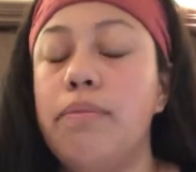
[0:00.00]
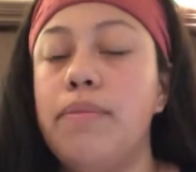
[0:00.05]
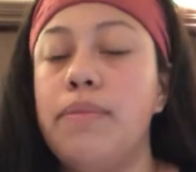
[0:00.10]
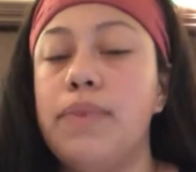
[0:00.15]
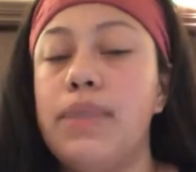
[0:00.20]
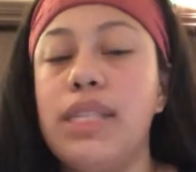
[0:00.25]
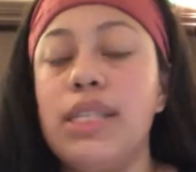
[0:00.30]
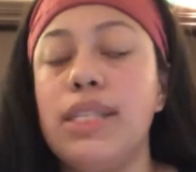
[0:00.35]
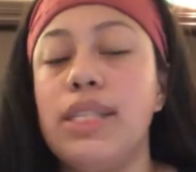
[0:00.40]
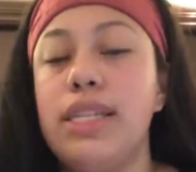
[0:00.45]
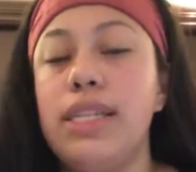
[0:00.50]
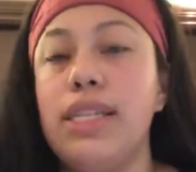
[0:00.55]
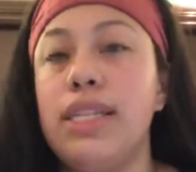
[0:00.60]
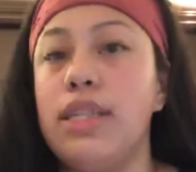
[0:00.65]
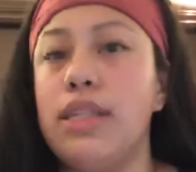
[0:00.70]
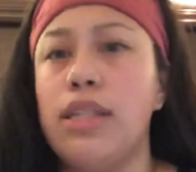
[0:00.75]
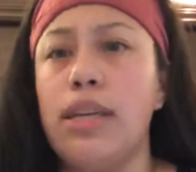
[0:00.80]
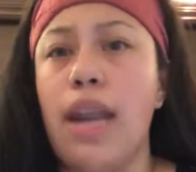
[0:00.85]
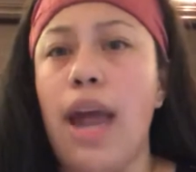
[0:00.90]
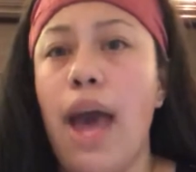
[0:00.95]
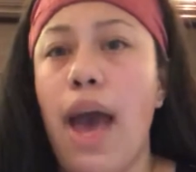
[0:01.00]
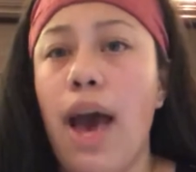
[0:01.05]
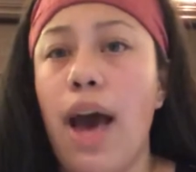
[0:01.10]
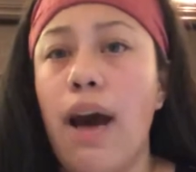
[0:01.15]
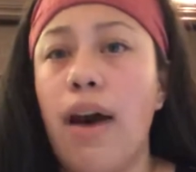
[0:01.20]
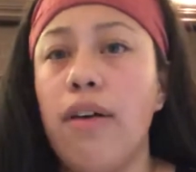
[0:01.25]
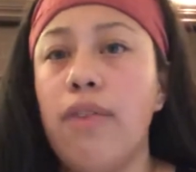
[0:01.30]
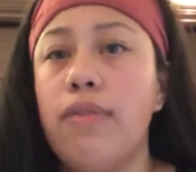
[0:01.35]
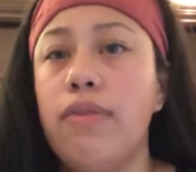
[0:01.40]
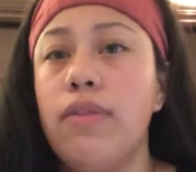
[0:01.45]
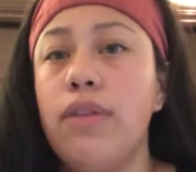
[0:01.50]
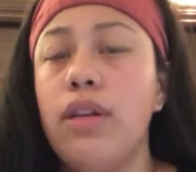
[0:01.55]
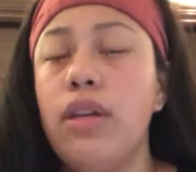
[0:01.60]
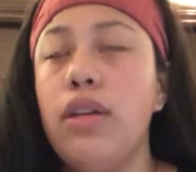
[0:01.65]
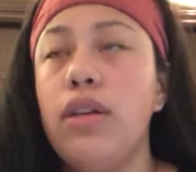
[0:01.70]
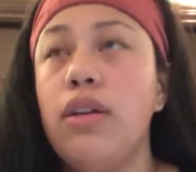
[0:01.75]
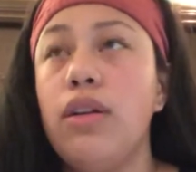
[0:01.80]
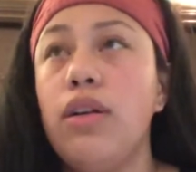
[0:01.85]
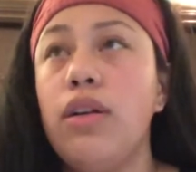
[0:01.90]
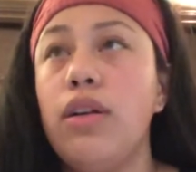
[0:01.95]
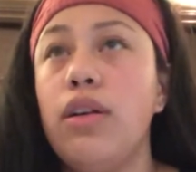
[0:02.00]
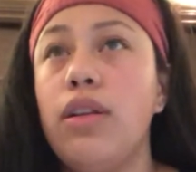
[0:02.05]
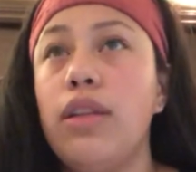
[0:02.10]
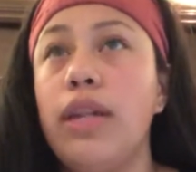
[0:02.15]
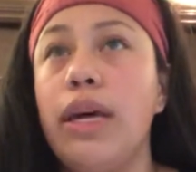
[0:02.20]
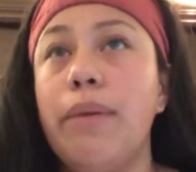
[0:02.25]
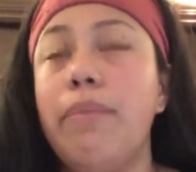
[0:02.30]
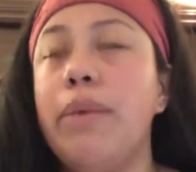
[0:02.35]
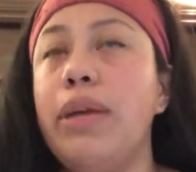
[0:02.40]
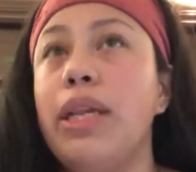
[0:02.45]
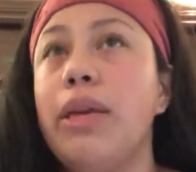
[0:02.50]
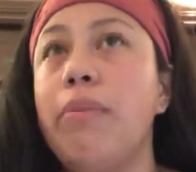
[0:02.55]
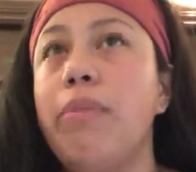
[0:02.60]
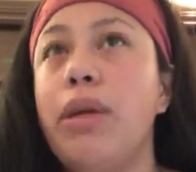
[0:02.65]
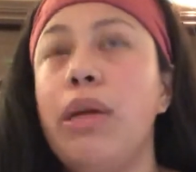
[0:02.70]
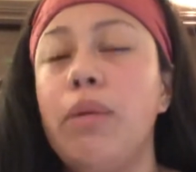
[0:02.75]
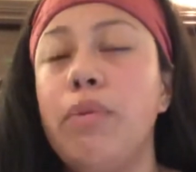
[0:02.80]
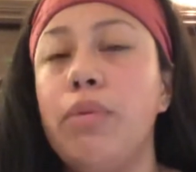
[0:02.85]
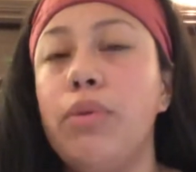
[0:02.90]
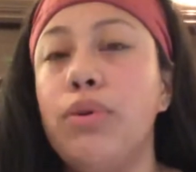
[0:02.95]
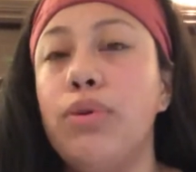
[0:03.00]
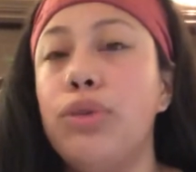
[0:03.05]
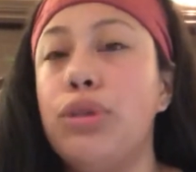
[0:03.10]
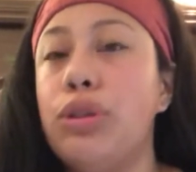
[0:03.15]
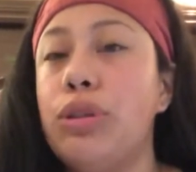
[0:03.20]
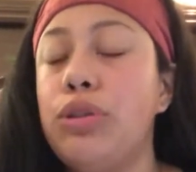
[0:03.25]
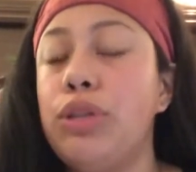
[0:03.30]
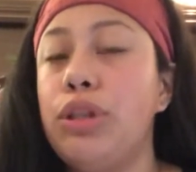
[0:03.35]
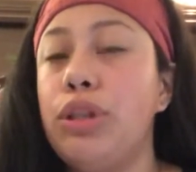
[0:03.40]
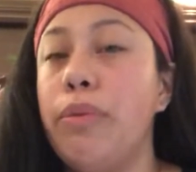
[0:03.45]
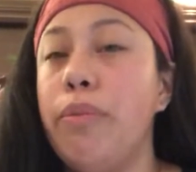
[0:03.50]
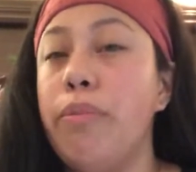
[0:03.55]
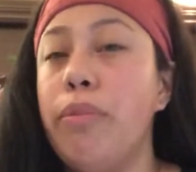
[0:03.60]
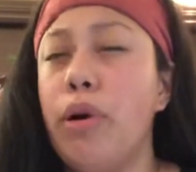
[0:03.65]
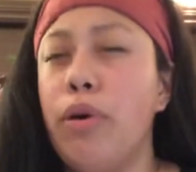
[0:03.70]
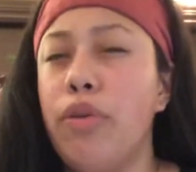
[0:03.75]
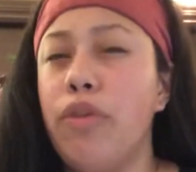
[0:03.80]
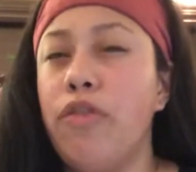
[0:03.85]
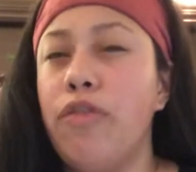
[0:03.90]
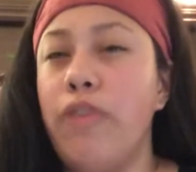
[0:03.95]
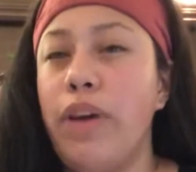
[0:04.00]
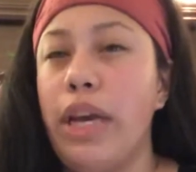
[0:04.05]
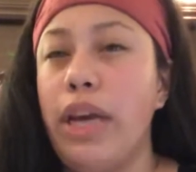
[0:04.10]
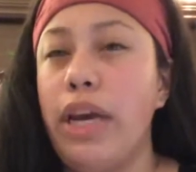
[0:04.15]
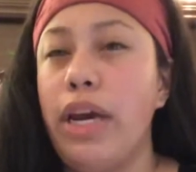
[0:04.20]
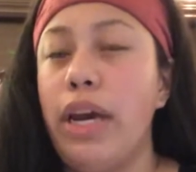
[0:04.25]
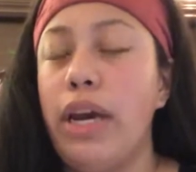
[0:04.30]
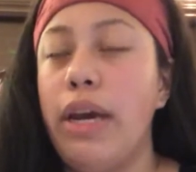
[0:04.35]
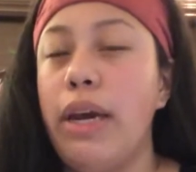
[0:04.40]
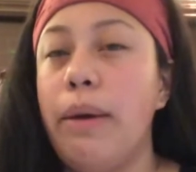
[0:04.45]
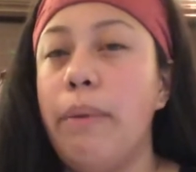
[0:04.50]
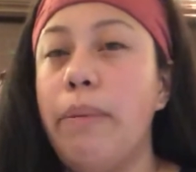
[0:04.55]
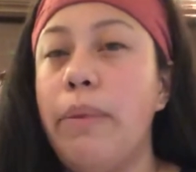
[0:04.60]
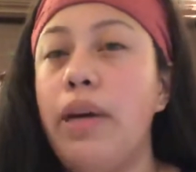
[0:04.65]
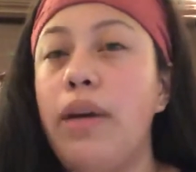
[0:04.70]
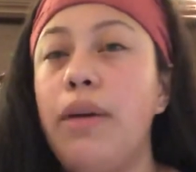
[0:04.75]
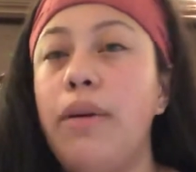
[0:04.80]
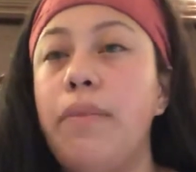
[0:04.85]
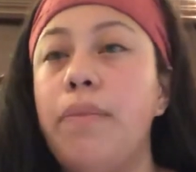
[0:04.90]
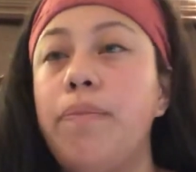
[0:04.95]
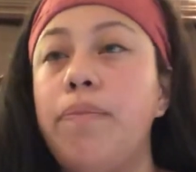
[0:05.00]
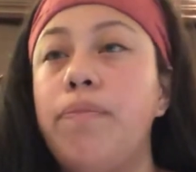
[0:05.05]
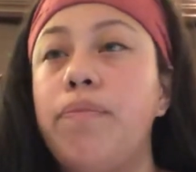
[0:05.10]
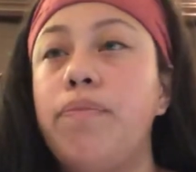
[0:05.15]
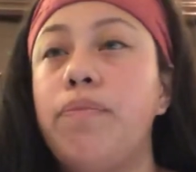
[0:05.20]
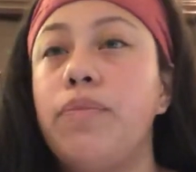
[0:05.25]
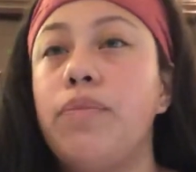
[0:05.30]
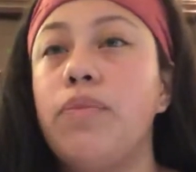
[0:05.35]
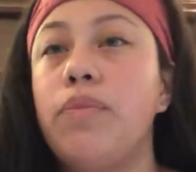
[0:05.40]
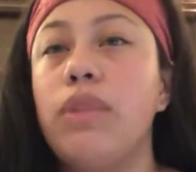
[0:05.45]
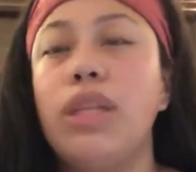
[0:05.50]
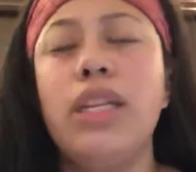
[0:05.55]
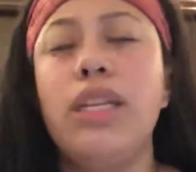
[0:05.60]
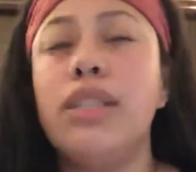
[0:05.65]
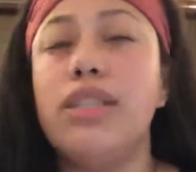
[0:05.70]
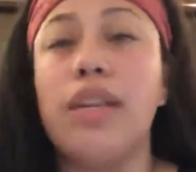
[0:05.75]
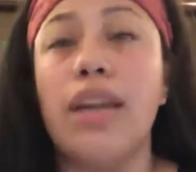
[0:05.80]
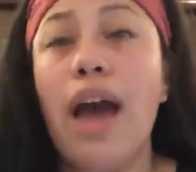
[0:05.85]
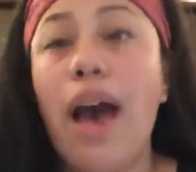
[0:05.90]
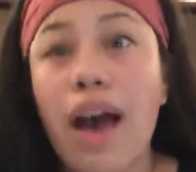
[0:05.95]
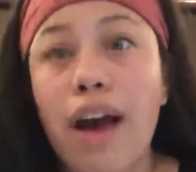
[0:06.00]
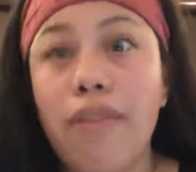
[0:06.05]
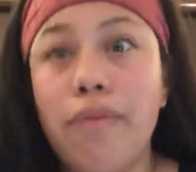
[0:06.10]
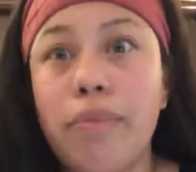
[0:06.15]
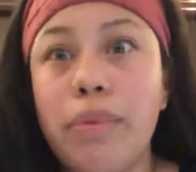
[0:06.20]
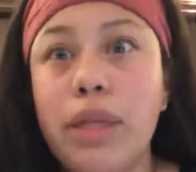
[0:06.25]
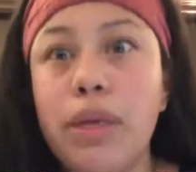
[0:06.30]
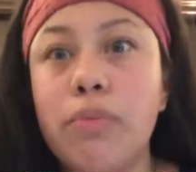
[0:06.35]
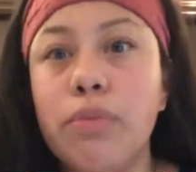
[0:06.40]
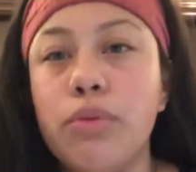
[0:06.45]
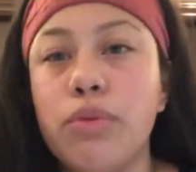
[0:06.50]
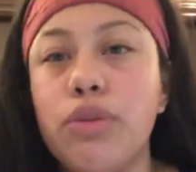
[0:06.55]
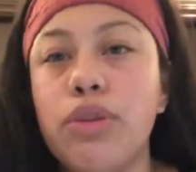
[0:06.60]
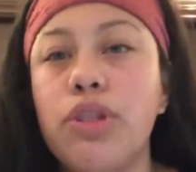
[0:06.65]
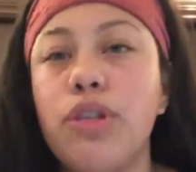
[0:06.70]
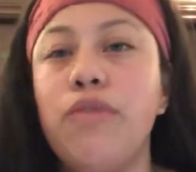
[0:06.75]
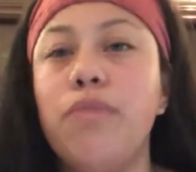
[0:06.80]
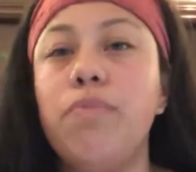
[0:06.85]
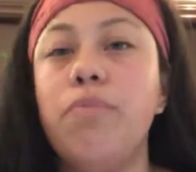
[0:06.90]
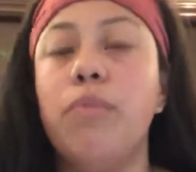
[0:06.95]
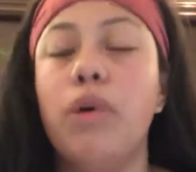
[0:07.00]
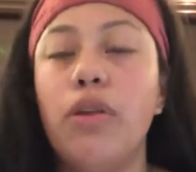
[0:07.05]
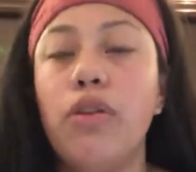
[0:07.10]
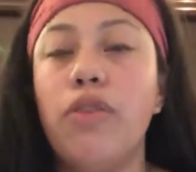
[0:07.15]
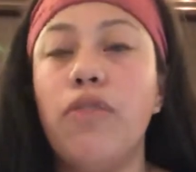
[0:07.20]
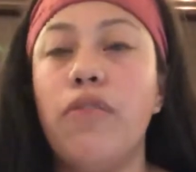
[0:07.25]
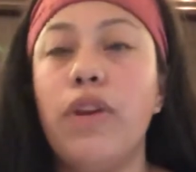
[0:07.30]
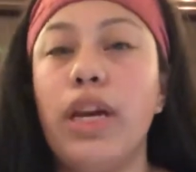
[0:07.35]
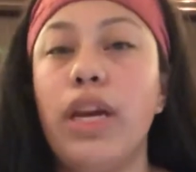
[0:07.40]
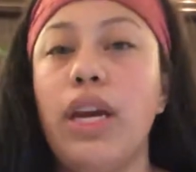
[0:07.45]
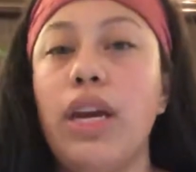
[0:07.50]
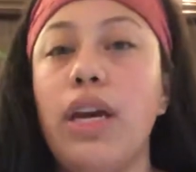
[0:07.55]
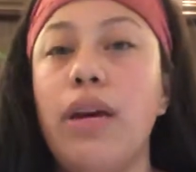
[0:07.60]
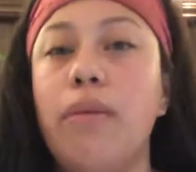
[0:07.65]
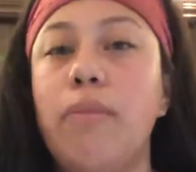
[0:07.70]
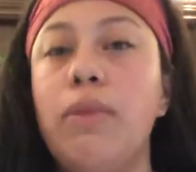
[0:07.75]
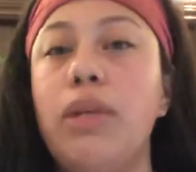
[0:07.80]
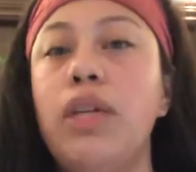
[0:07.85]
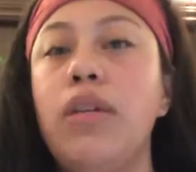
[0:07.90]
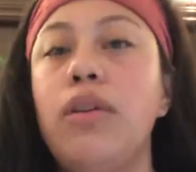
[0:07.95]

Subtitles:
since he doesn't have that many people to motivate him. He doesn't have people to motivate him